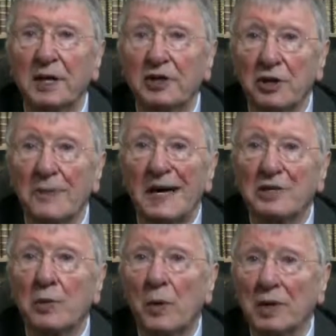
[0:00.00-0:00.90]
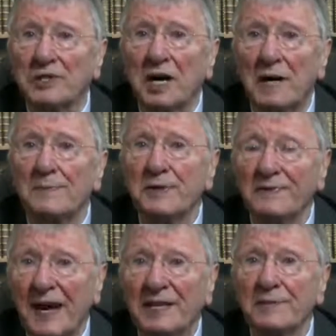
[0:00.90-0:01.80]
no matter what type of
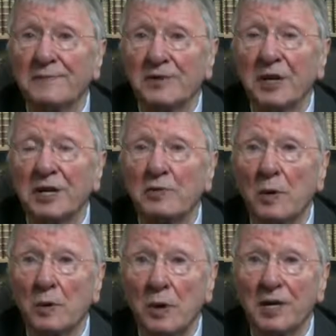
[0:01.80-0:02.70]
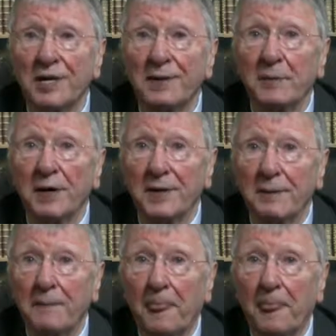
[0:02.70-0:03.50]
vacuum furnace we're working with.